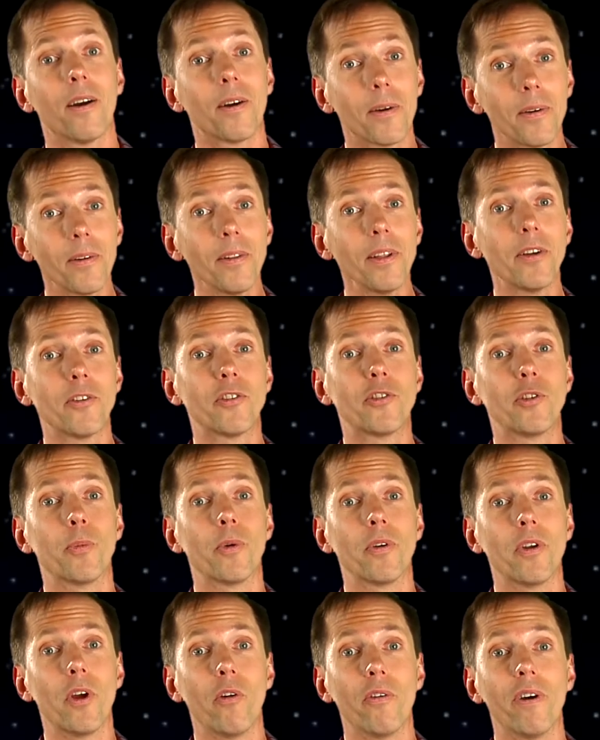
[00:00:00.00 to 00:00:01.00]
Earlier
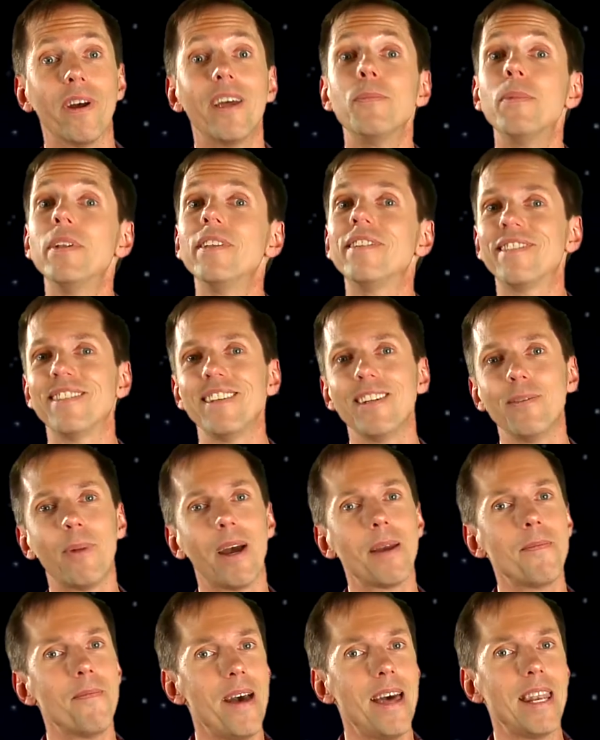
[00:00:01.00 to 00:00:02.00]
supernova had been seen
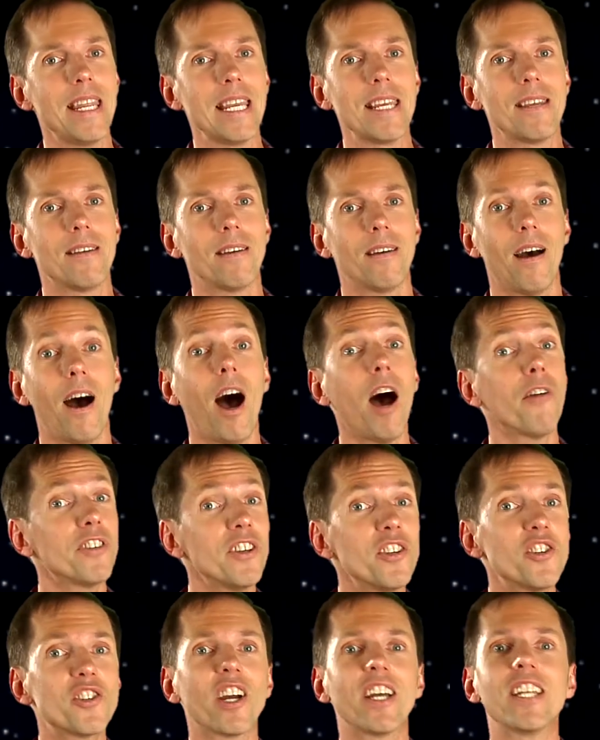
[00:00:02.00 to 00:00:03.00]
by many,
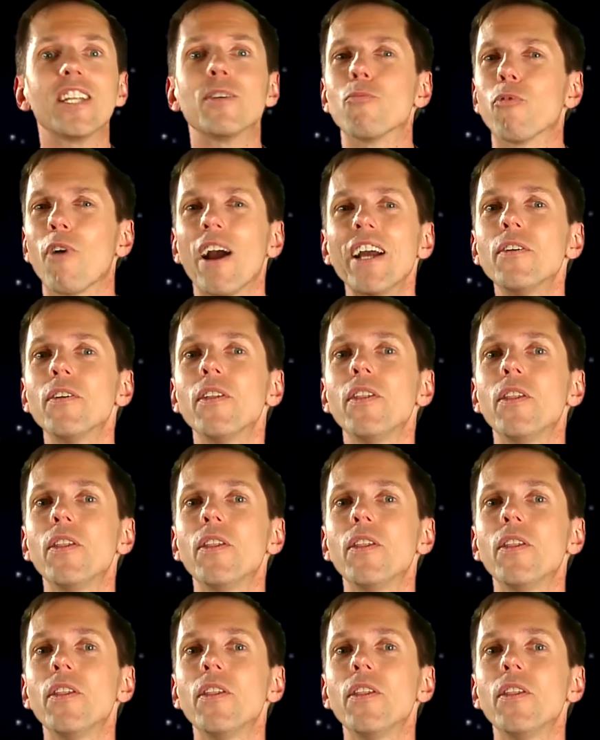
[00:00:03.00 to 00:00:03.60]
often shining brighter